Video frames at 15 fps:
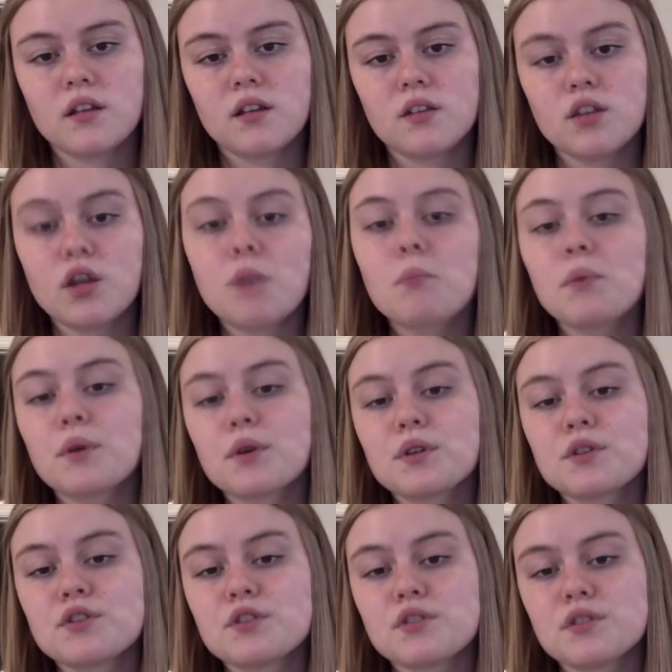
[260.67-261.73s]

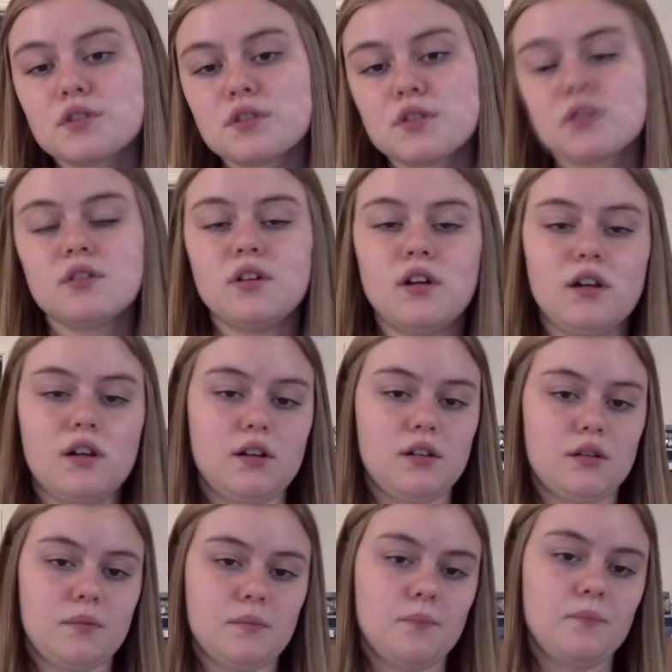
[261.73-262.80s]
numbers,
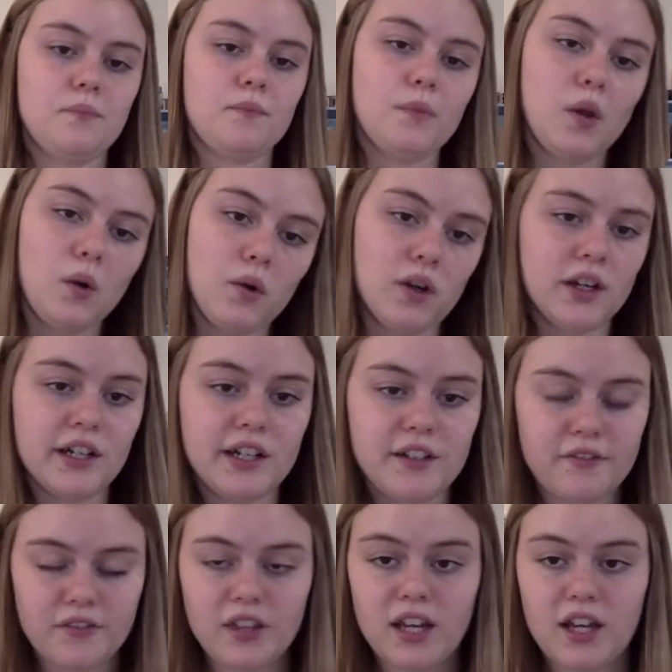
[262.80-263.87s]
or
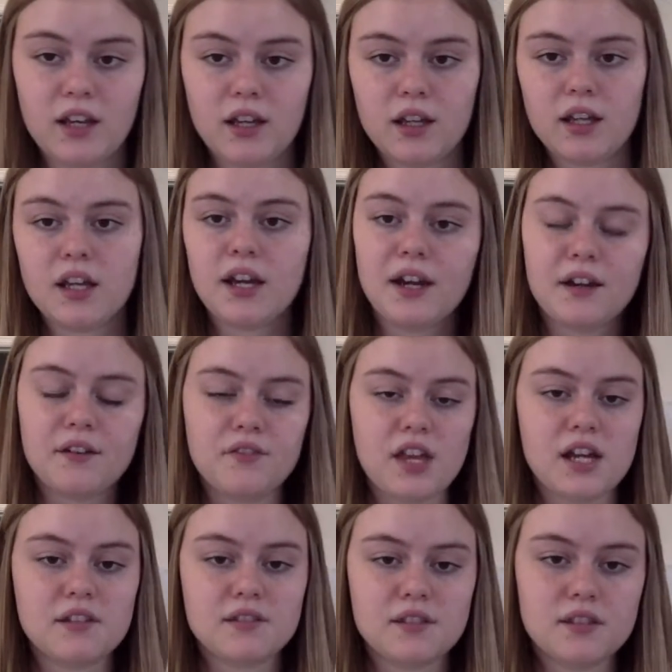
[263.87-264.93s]
if they have
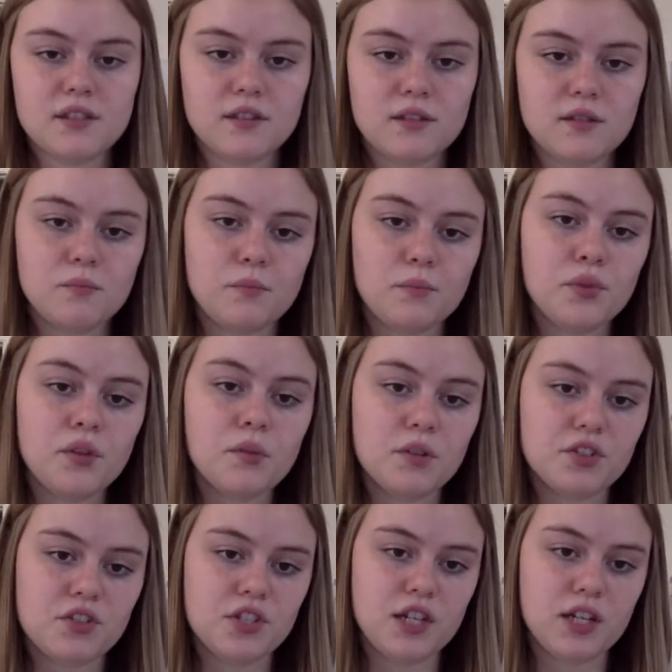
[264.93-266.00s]
that pretty
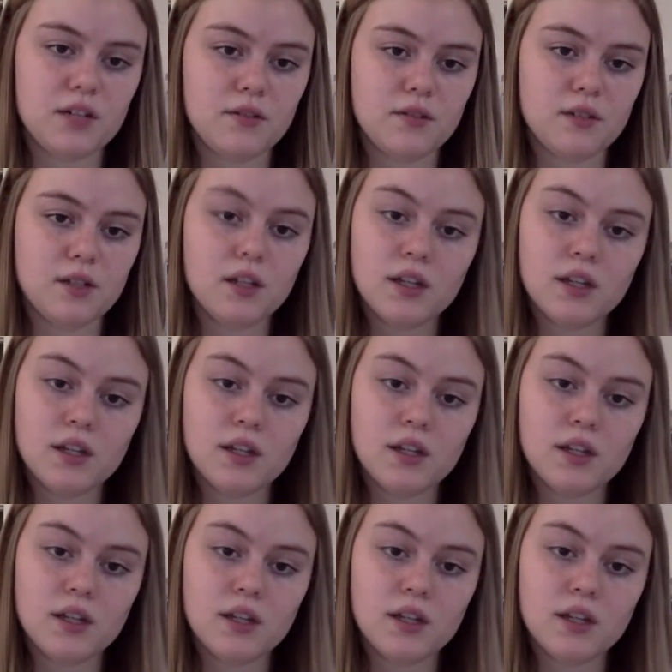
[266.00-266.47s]
much down.